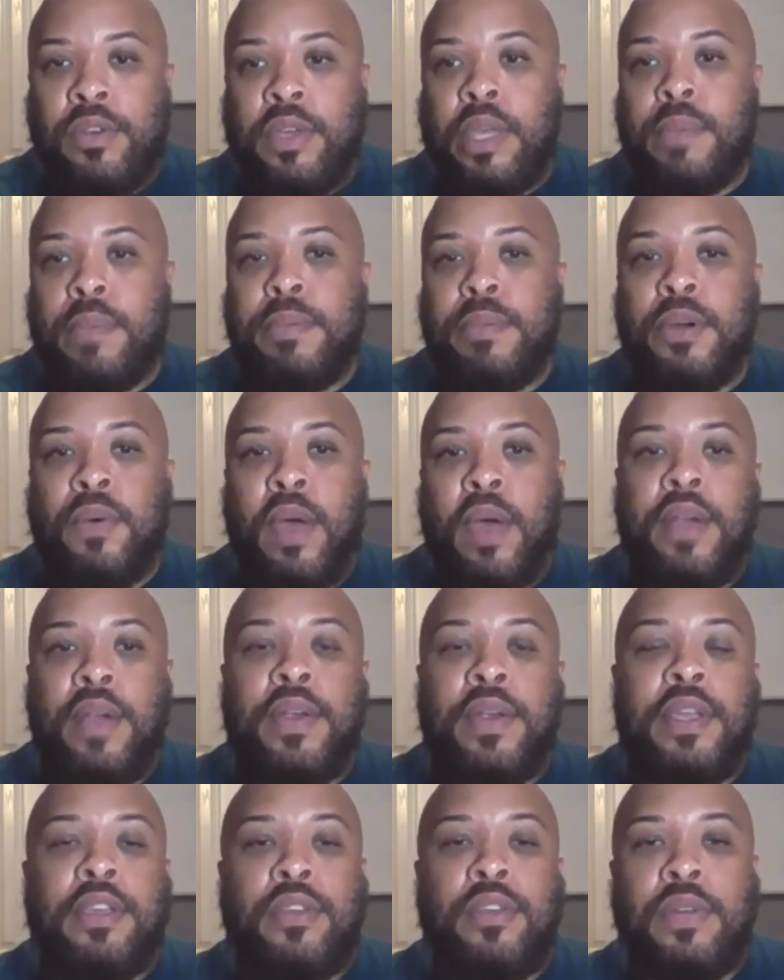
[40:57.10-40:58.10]
you keep
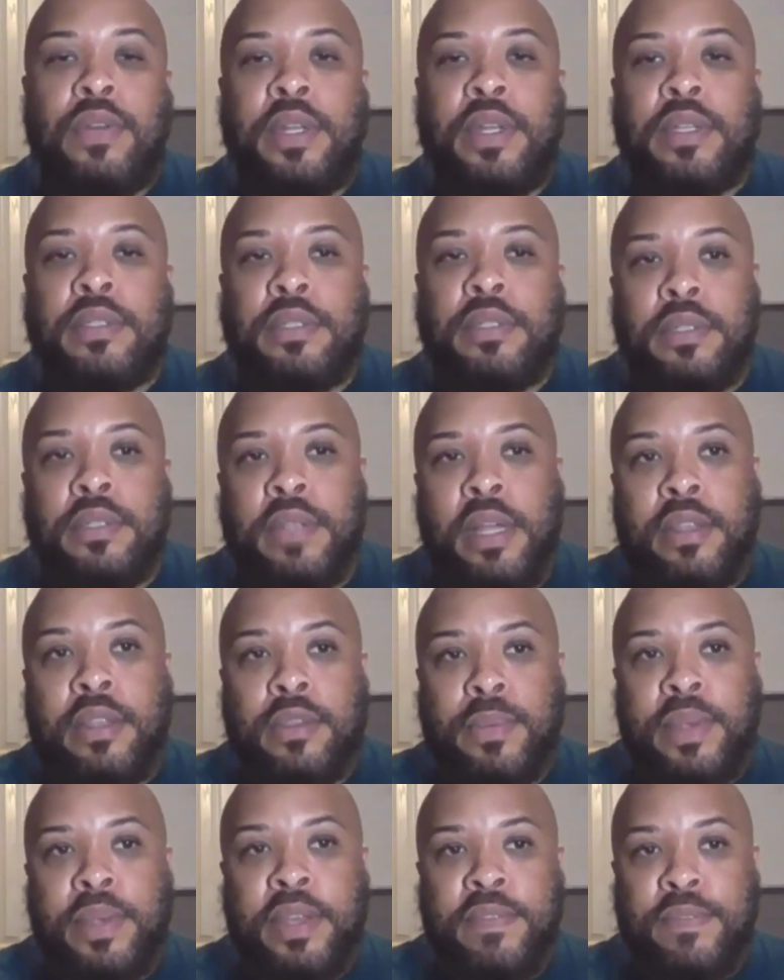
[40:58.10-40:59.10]
acquiring units.
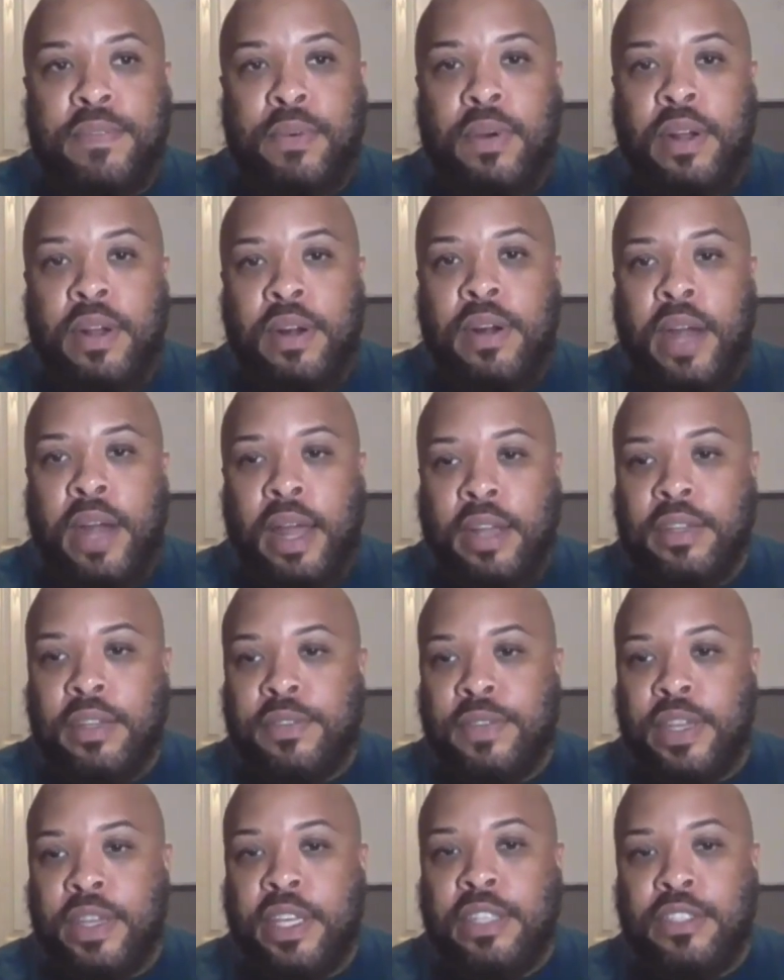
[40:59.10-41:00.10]
That three and four hundred
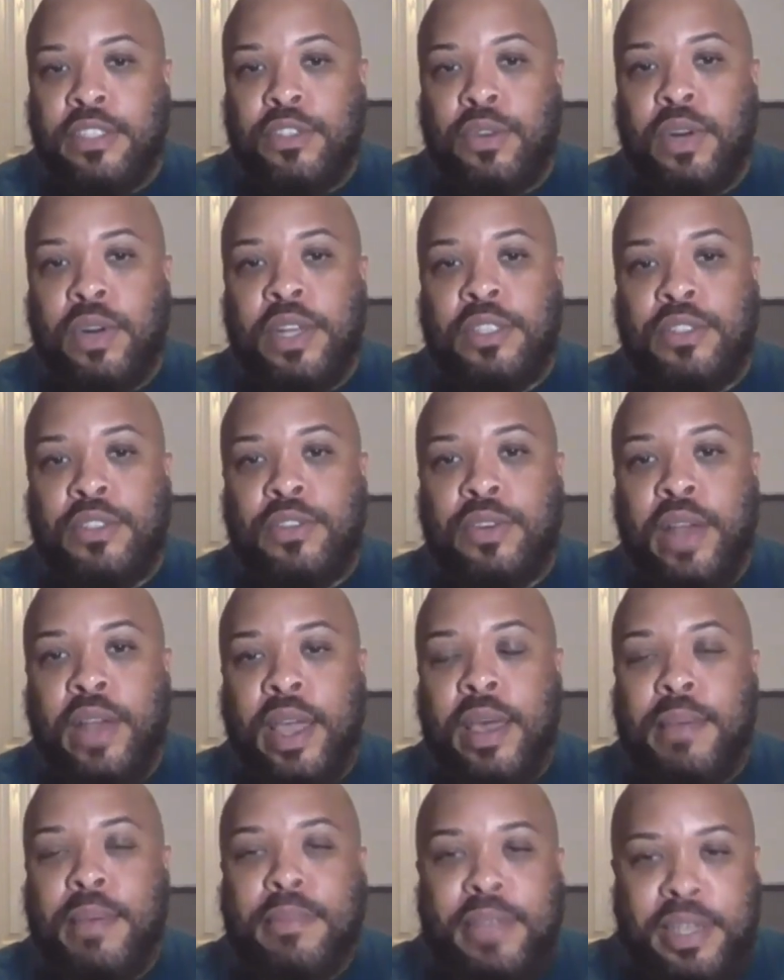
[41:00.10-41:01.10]
dollars for each door that you
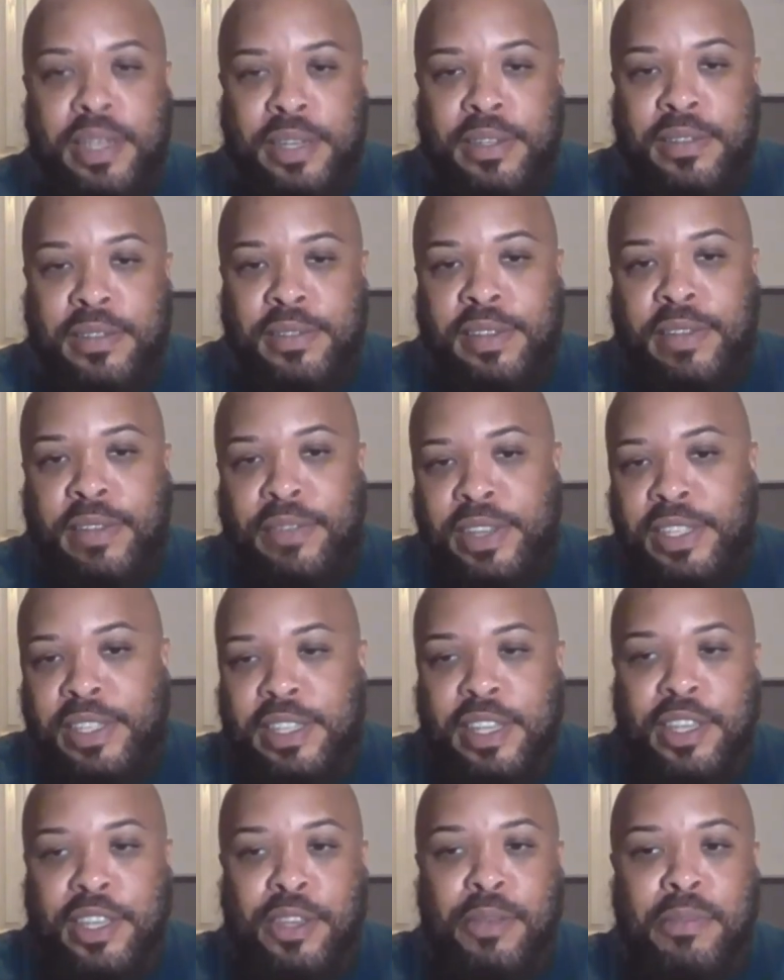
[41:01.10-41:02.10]
grab, it'll mm-hmm.
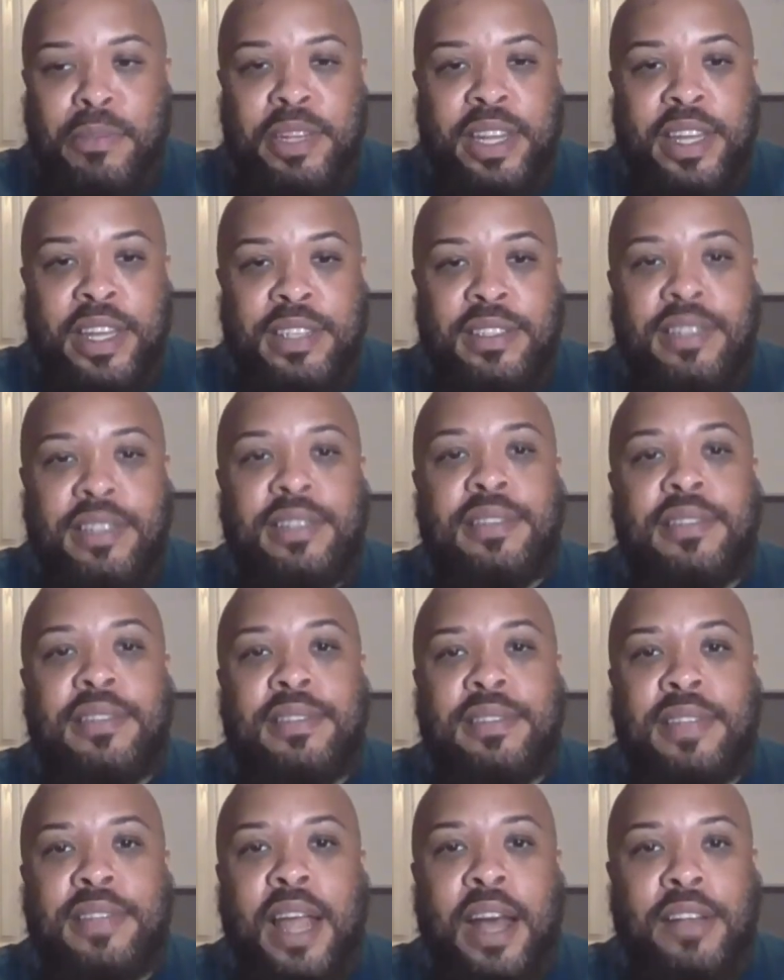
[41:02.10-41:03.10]
eventually accumulate to
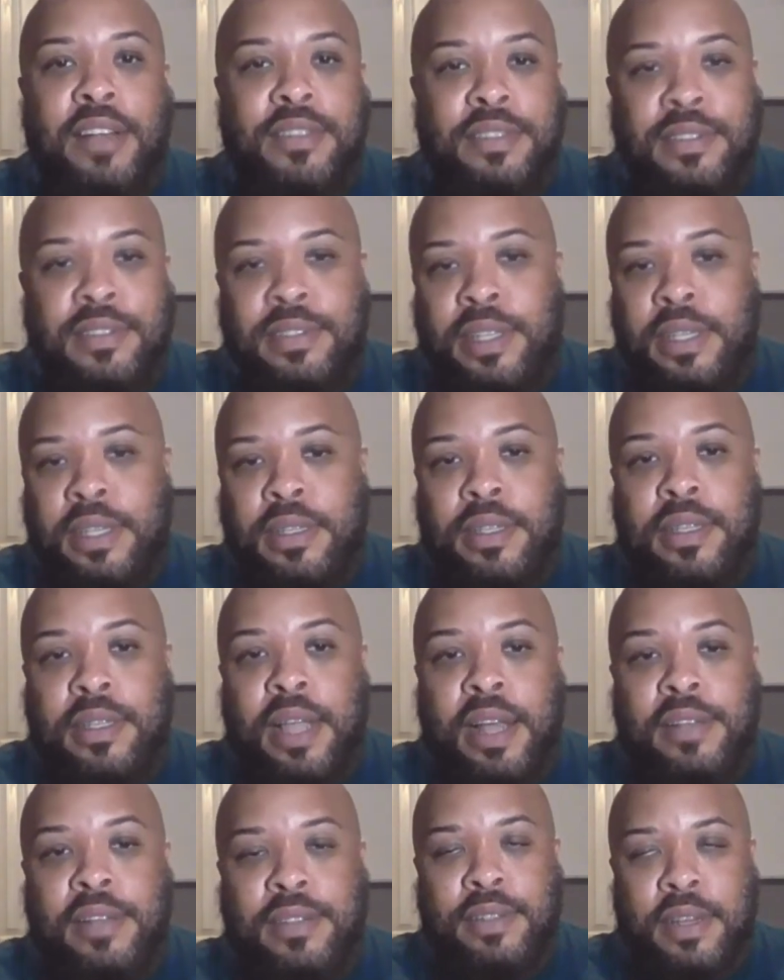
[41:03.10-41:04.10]
thousands,
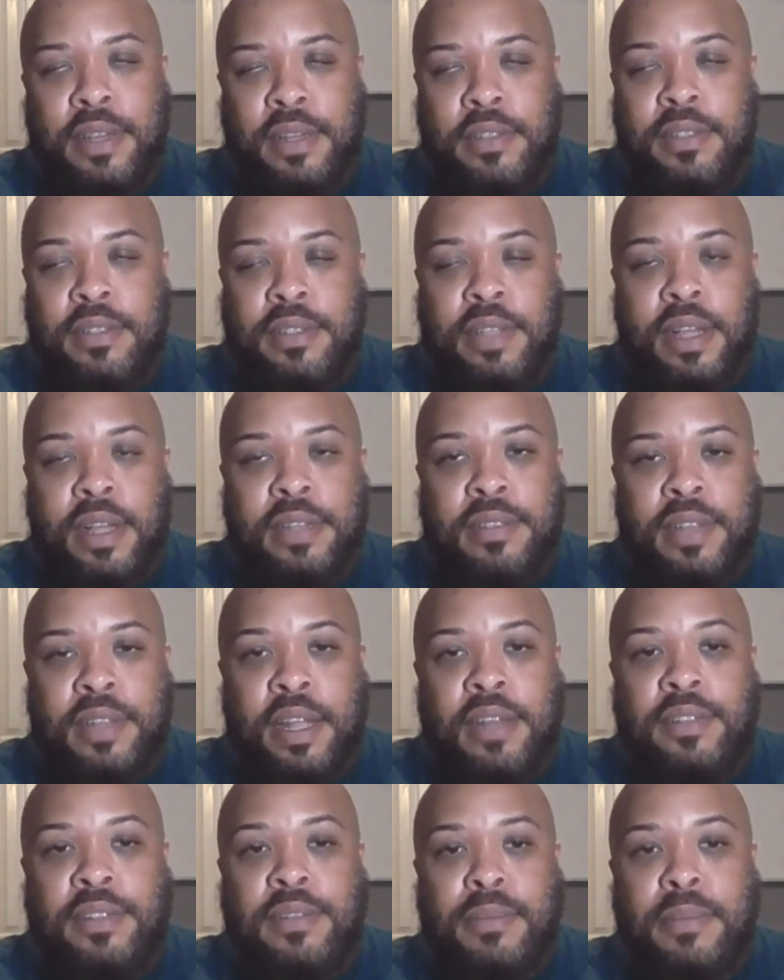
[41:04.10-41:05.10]
ten thousand, hundred
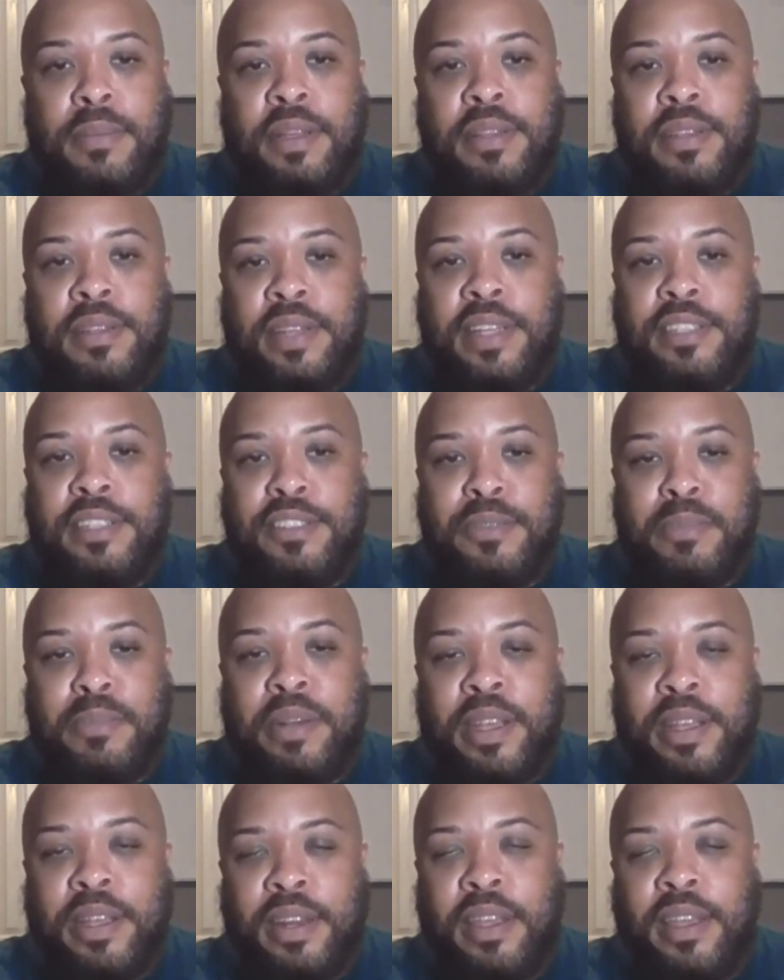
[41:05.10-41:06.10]
thousand dollars a month that
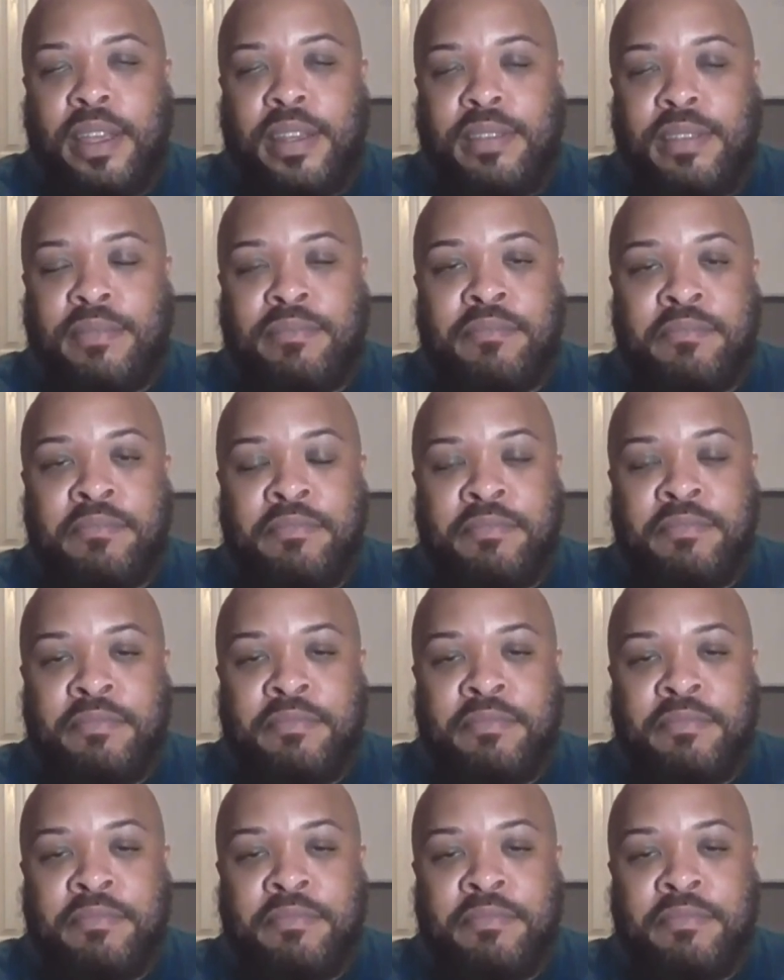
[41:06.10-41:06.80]
you're bringing in